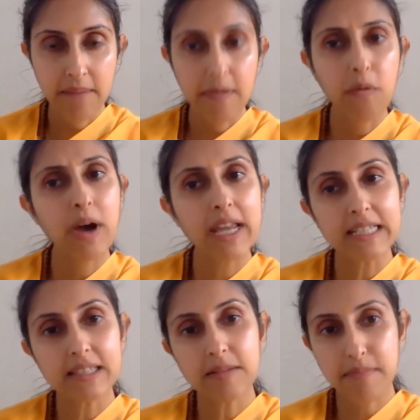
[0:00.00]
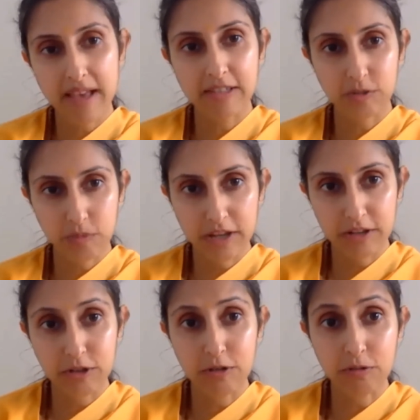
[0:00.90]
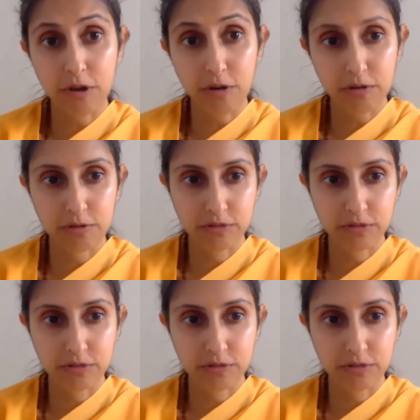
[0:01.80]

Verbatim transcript: But what is the best way to grow through